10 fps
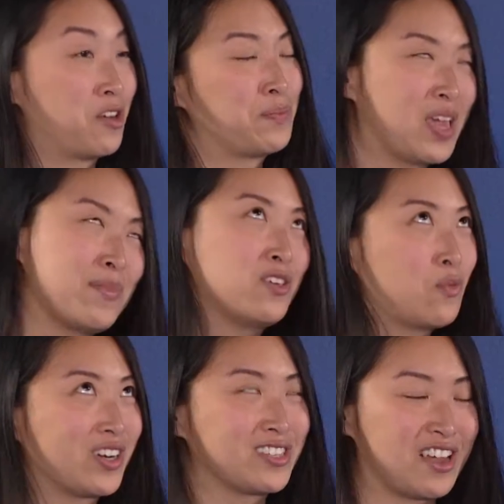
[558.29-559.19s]
maybe you
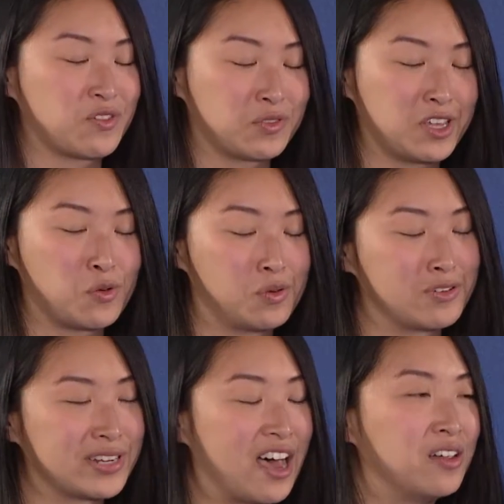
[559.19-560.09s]
want to stay in a really cool
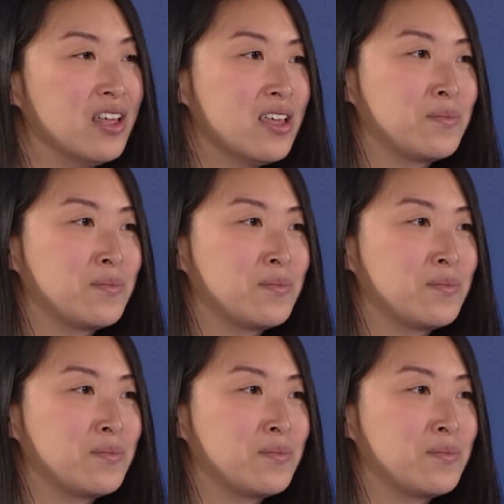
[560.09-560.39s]
hotel,